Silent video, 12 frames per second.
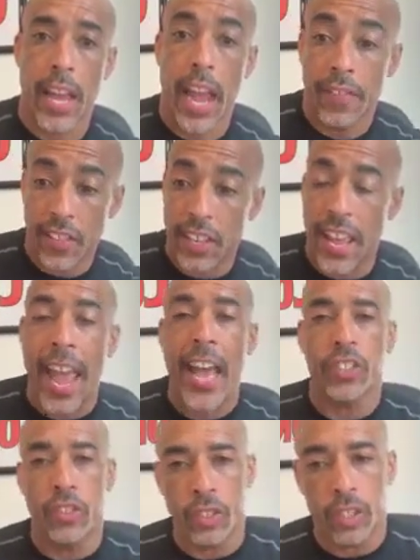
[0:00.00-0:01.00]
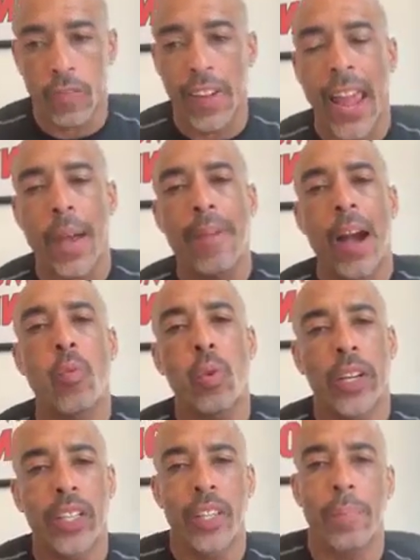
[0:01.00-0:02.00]
And then ask yourself, am I
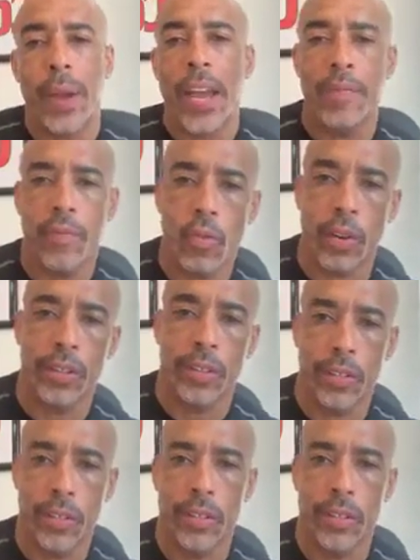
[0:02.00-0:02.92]
willing to pay for it?